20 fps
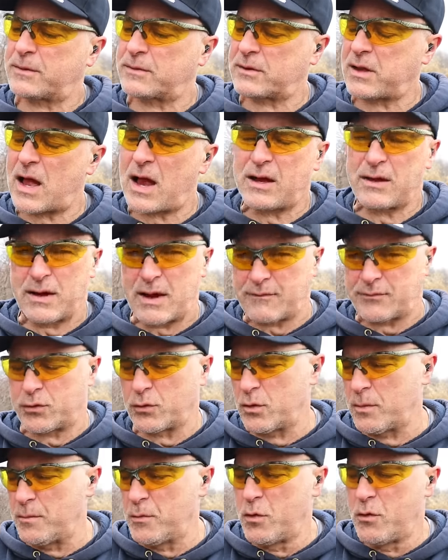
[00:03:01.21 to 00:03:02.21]
the slide, you have
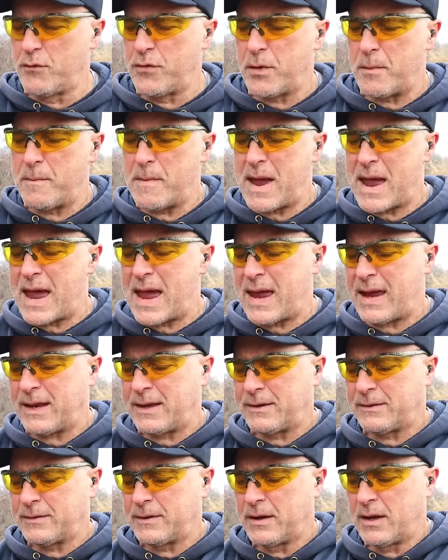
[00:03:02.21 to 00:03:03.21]
to remove the
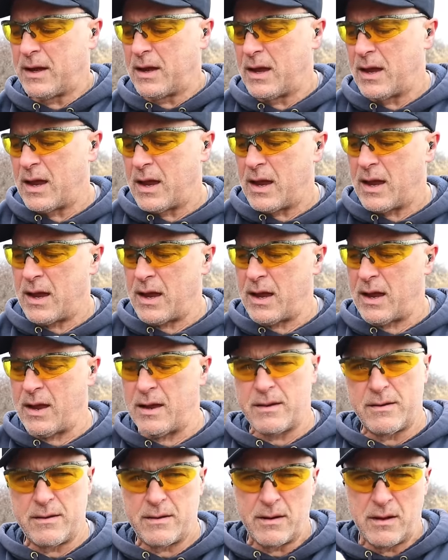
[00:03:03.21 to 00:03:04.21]
mag.
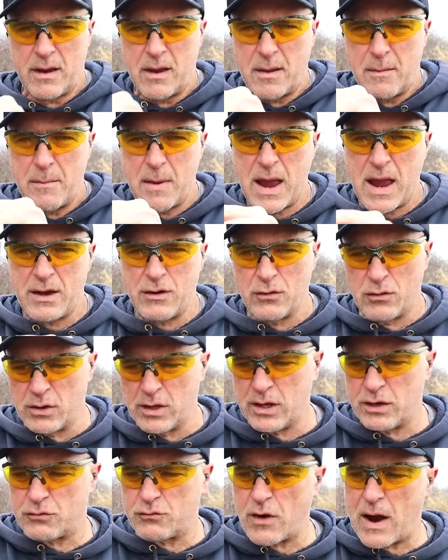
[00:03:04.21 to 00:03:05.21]
And
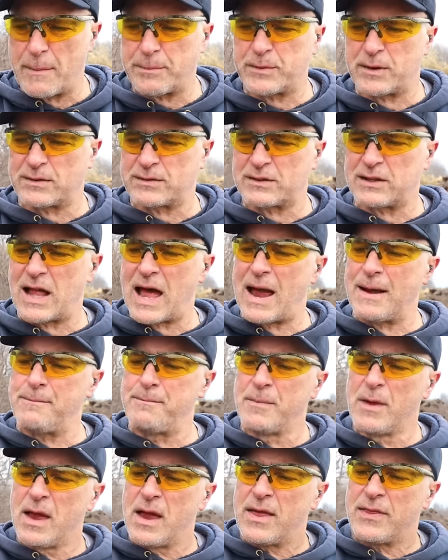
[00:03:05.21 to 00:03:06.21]
manually drop to slide.
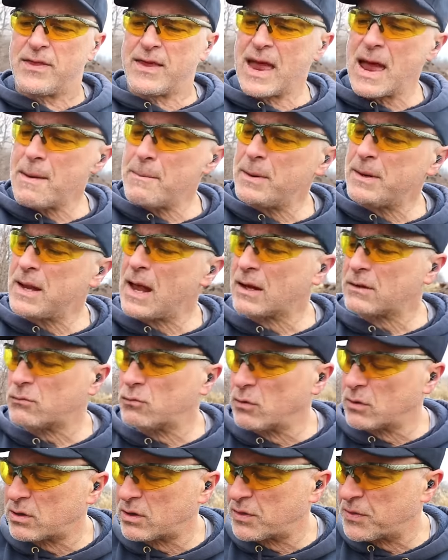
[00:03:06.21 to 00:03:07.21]
The
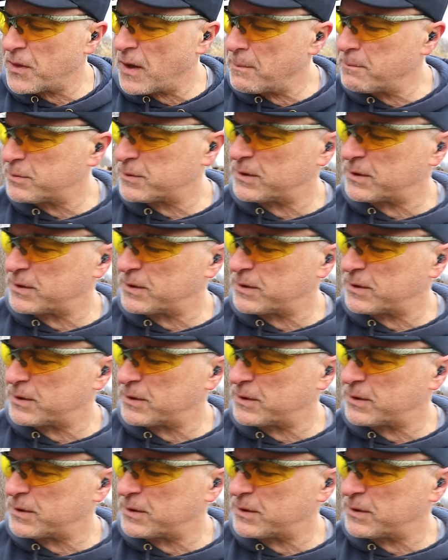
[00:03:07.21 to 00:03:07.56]
ambidextrous thumb